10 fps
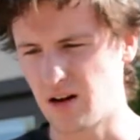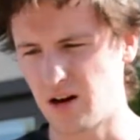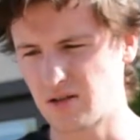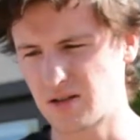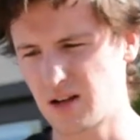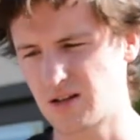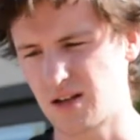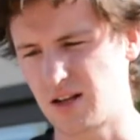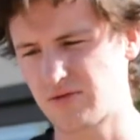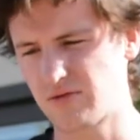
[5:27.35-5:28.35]
honors thinking
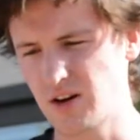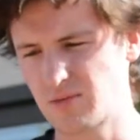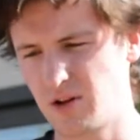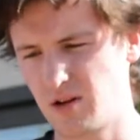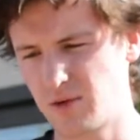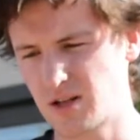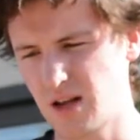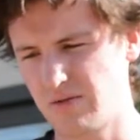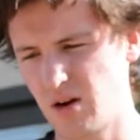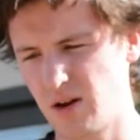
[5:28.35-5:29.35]
science freshman year because
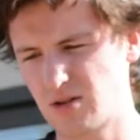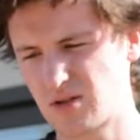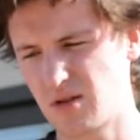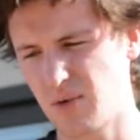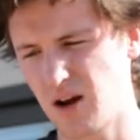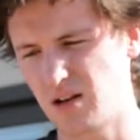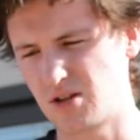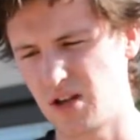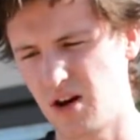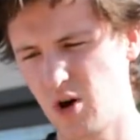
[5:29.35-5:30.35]
I have no interest in
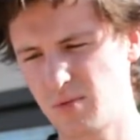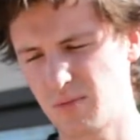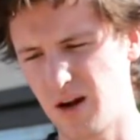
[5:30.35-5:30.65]
biology and hoped